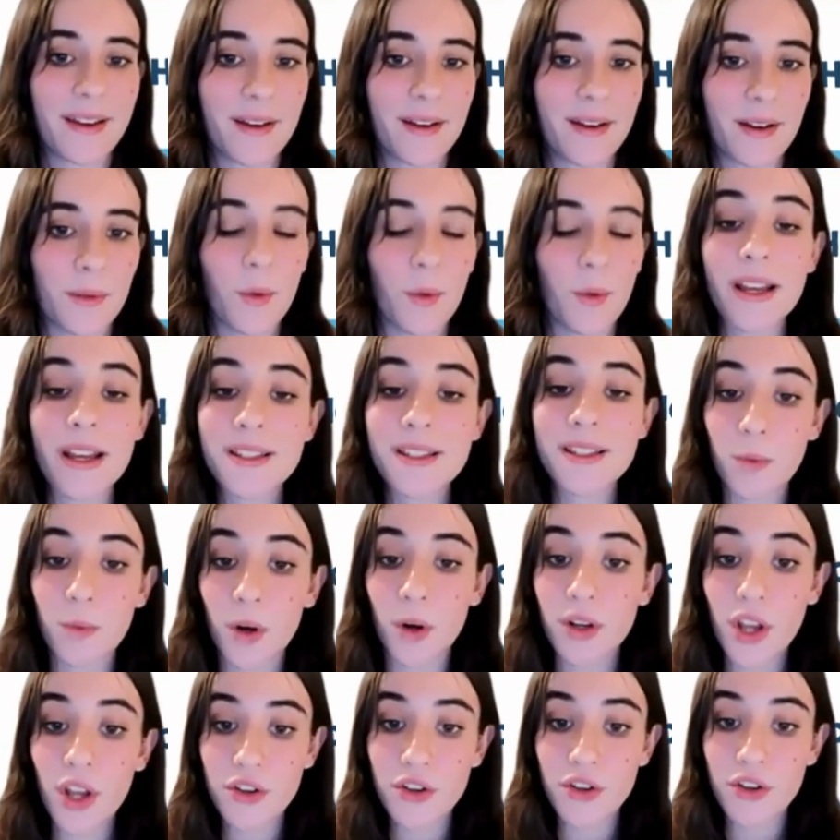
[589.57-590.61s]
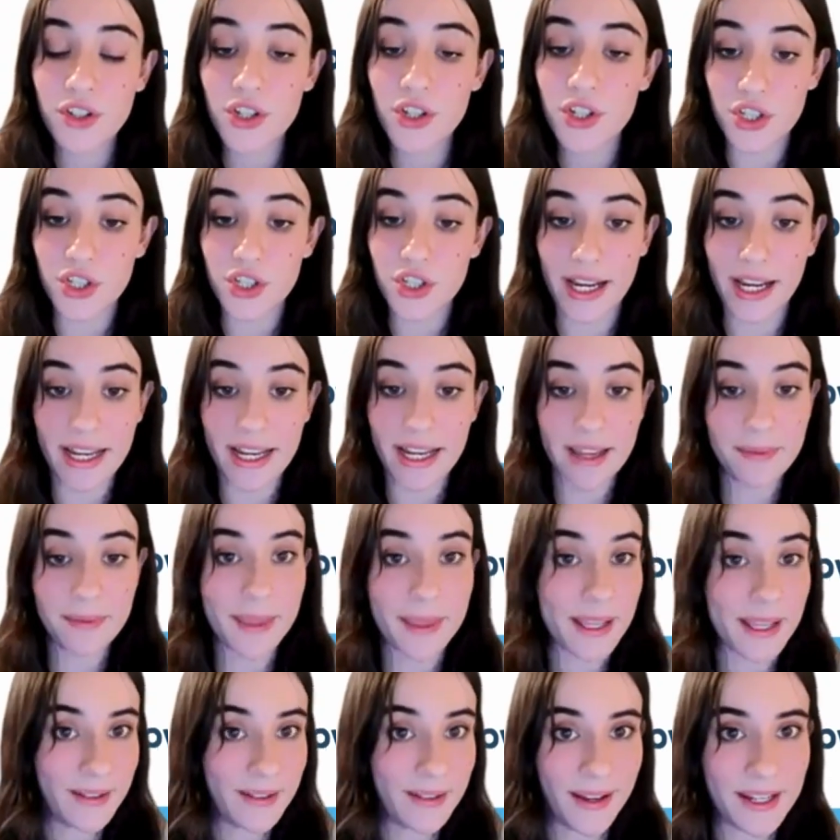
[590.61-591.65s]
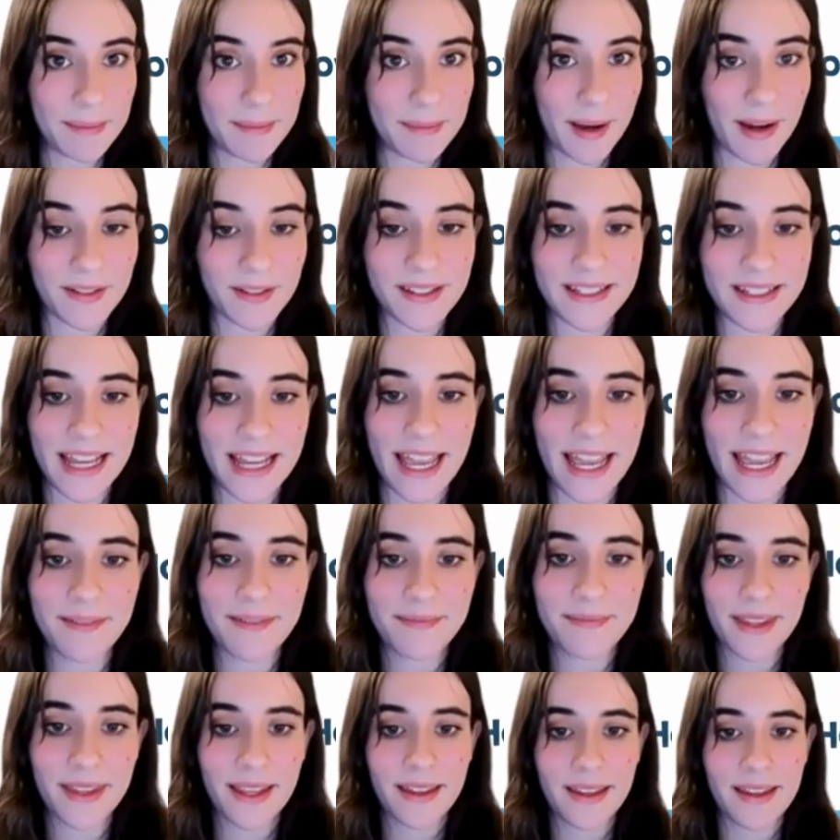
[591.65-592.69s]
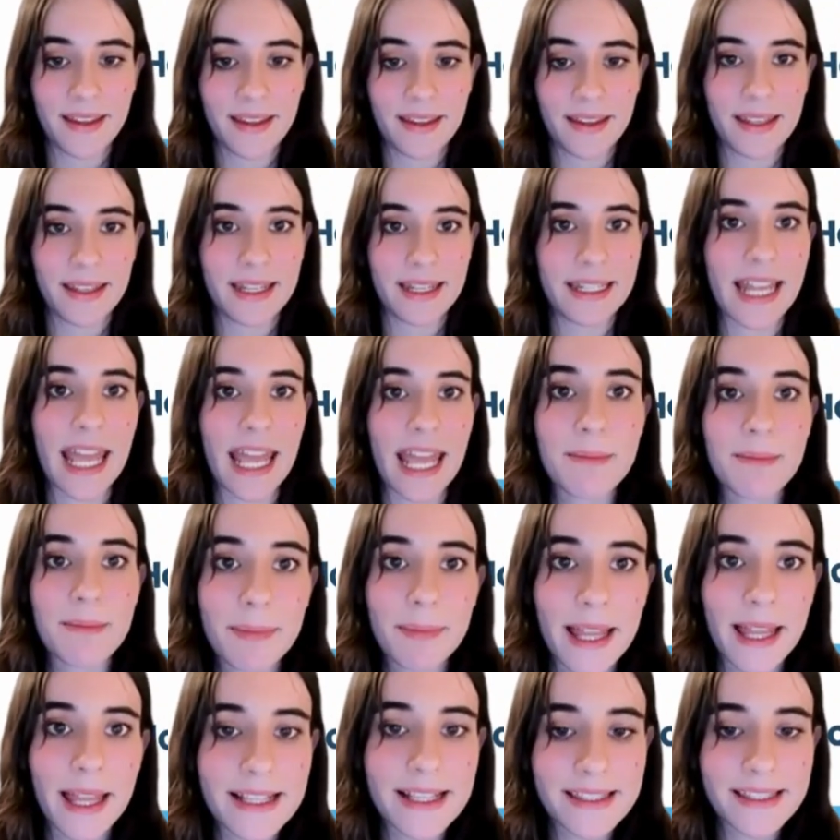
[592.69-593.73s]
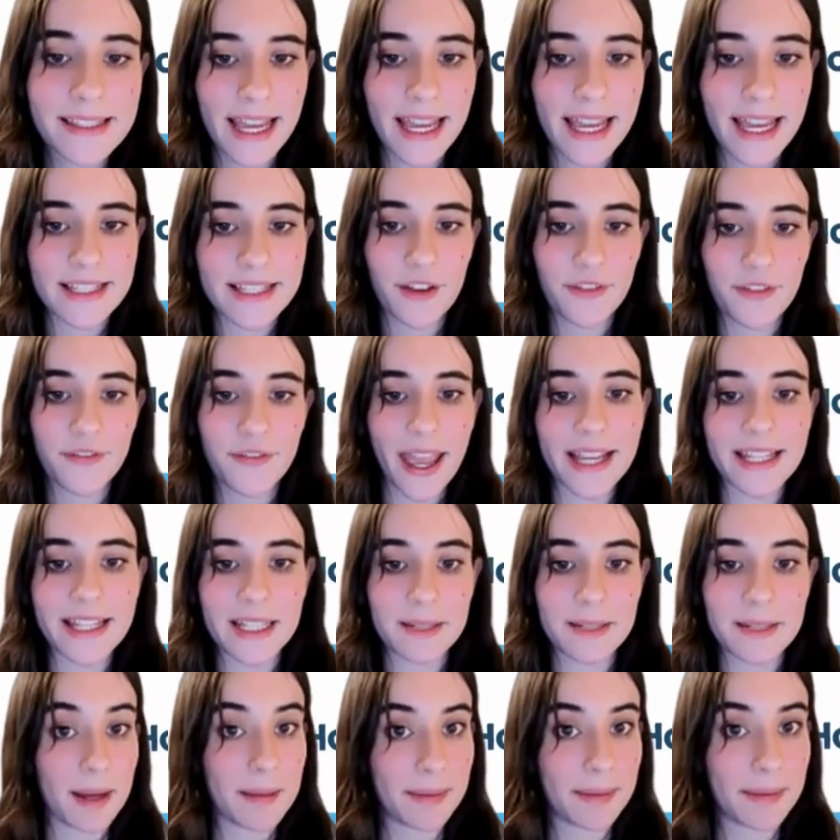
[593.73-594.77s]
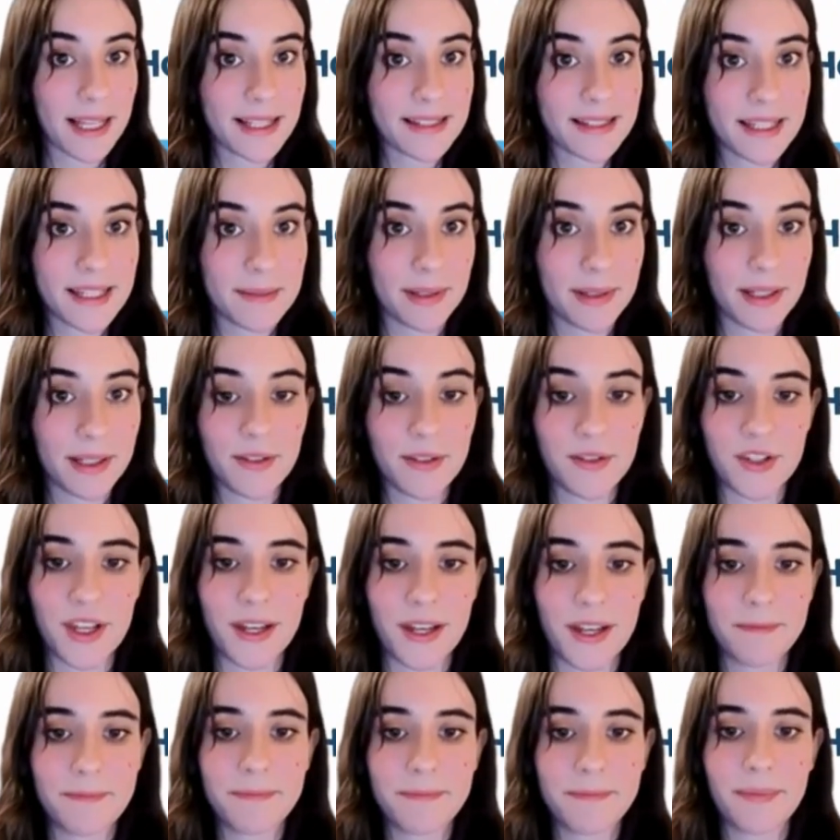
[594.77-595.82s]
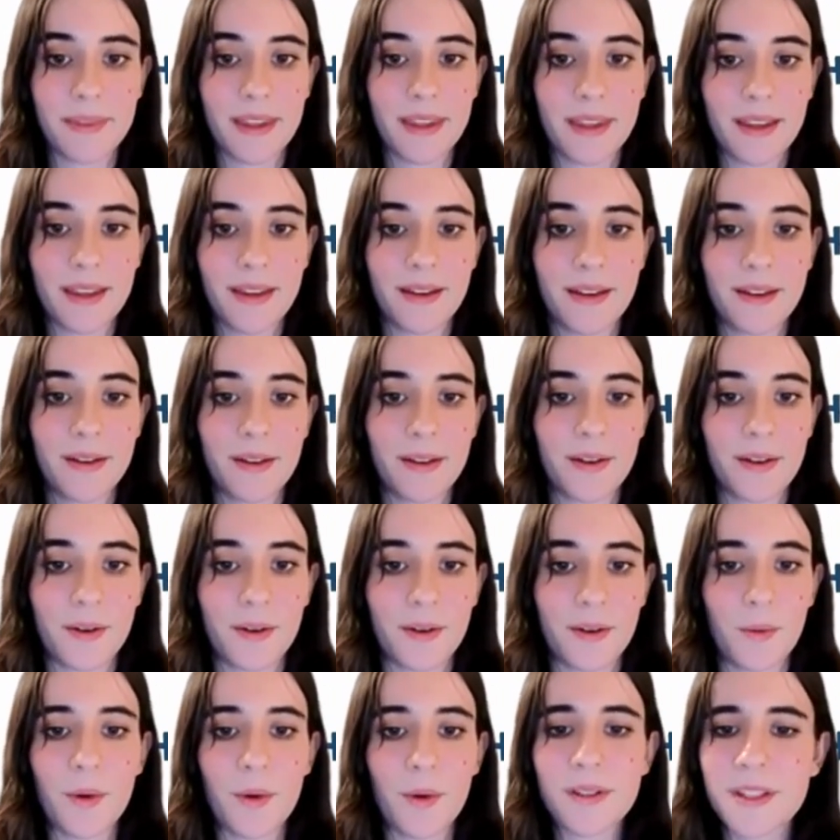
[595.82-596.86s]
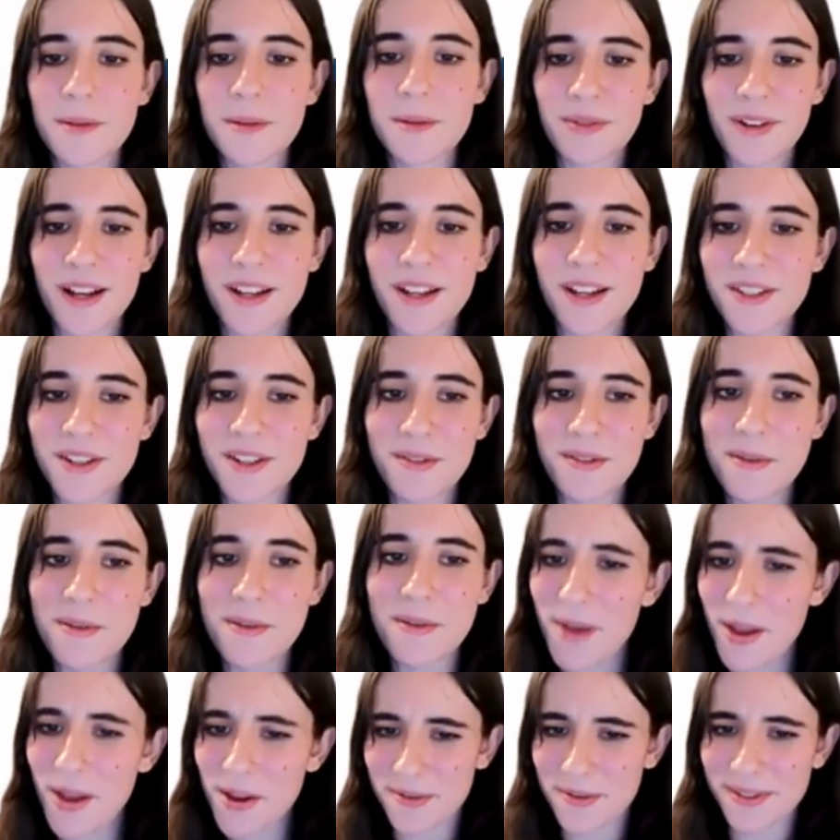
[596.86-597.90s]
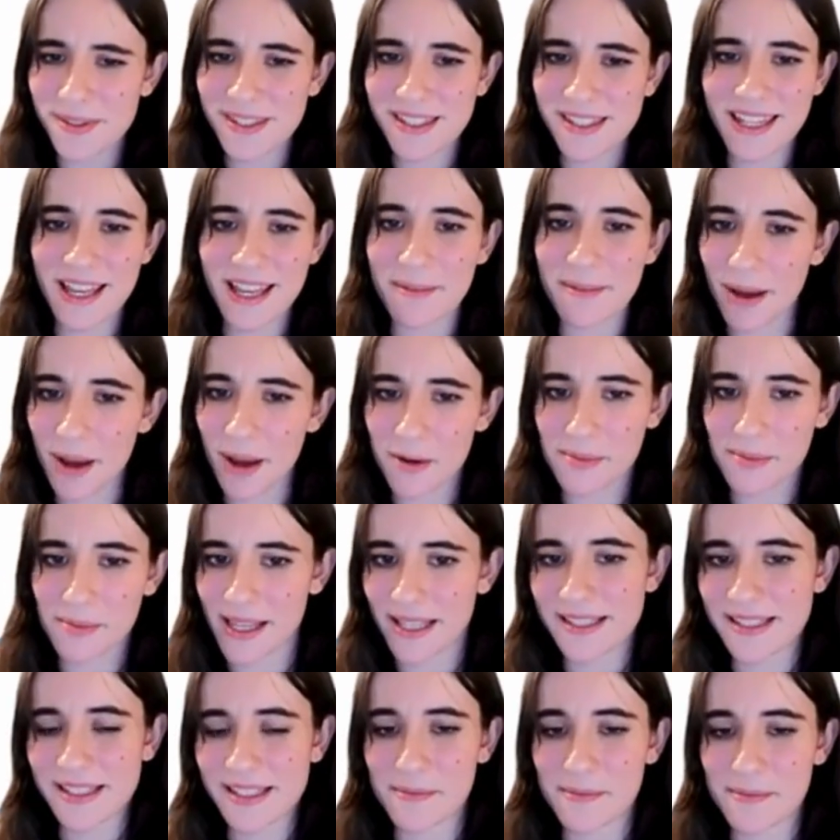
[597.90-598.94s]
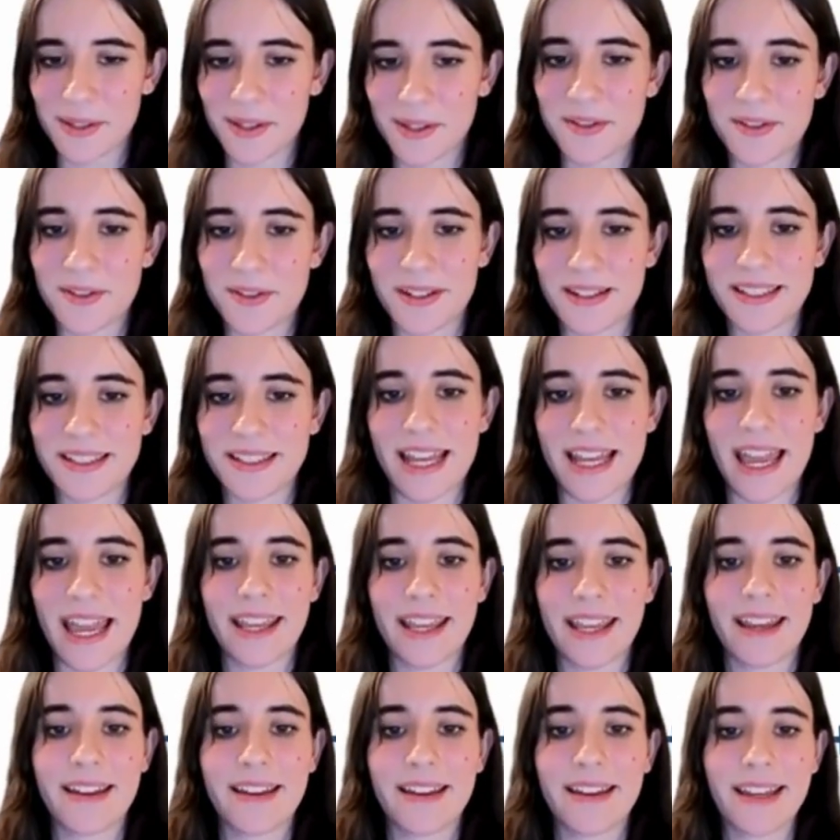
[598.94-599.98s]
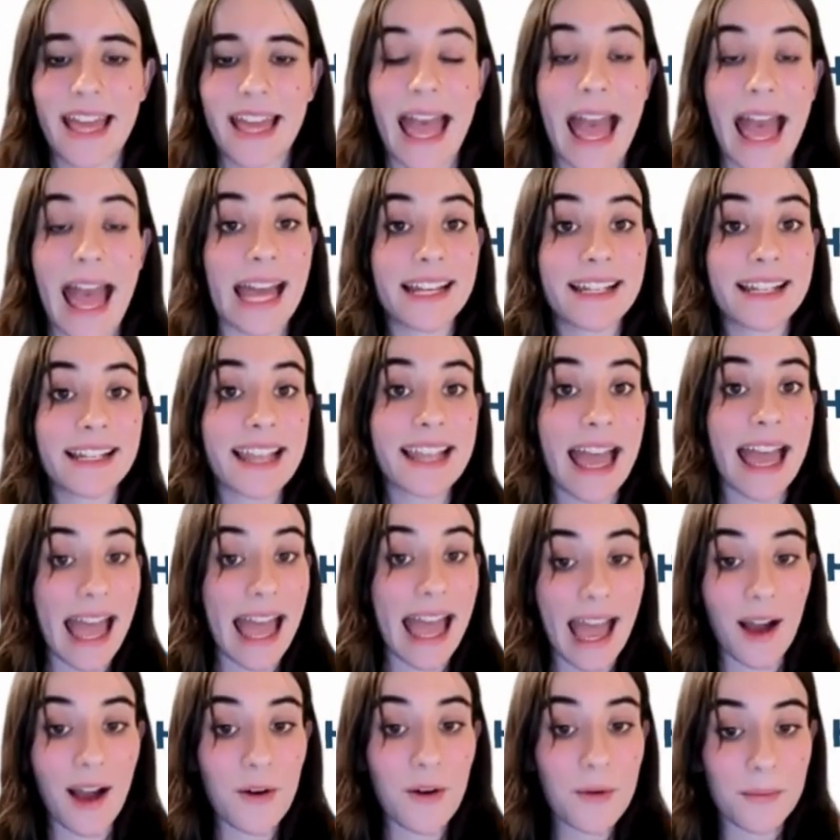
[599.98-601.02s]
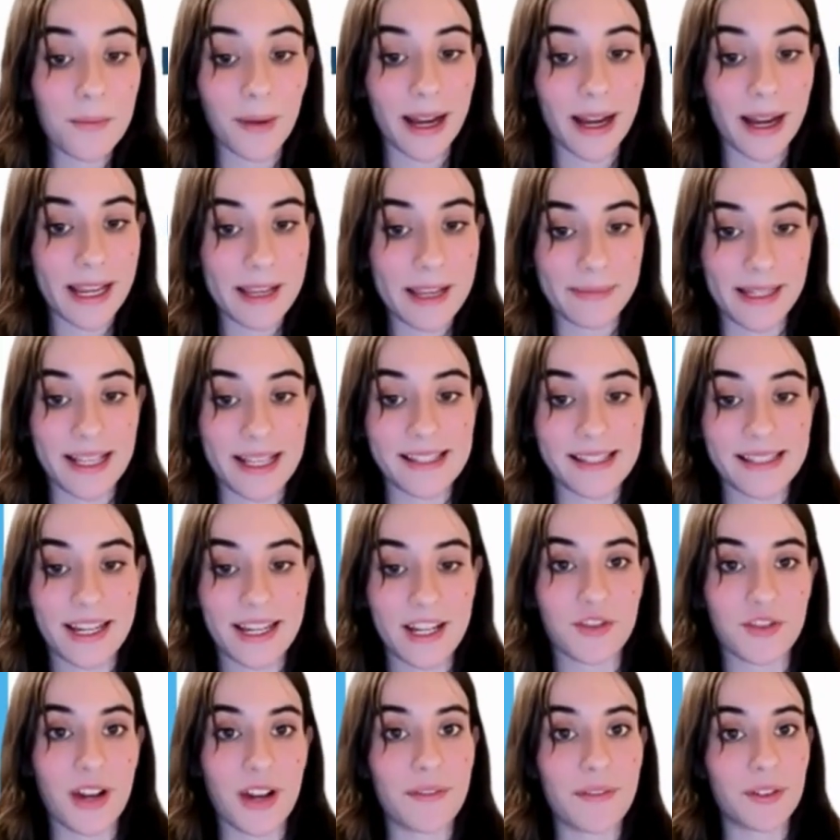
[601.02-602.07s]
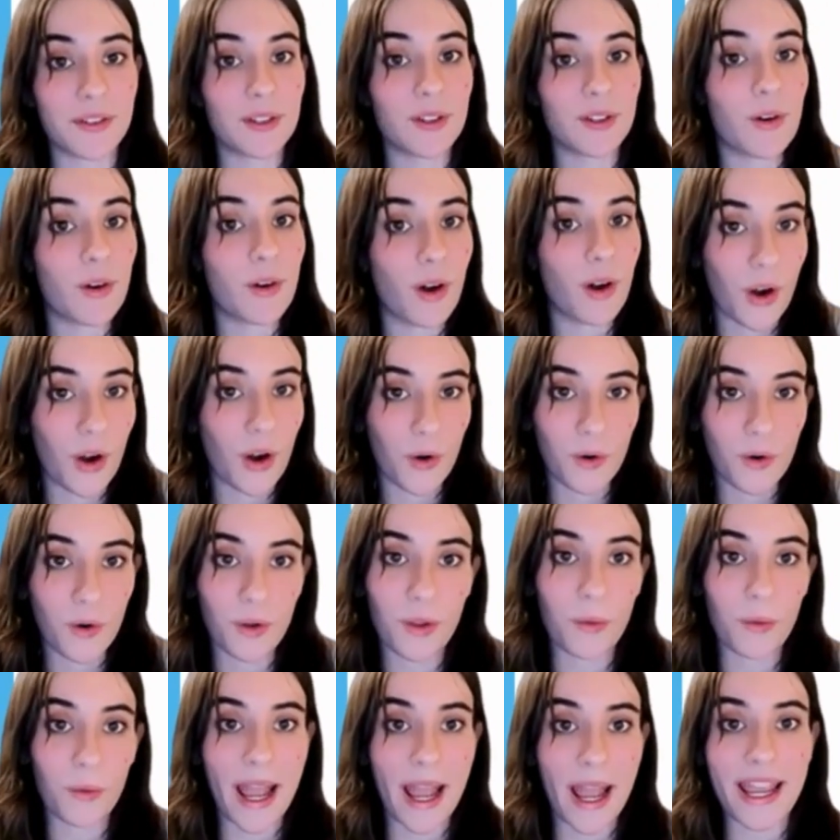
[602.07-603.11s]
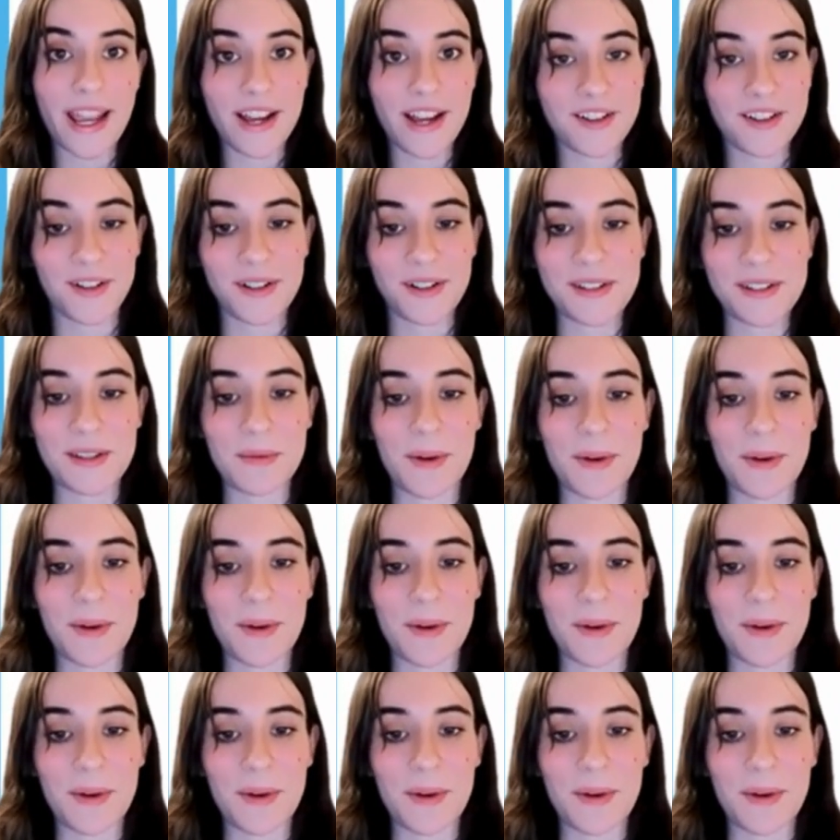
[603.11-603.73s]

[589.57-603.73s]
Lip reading: What is one ocean gyre that you learned about today? Name a place that is affected by plastic pollution. What surprised you the most about plastic pollution today? And how might plastic travel all the way across the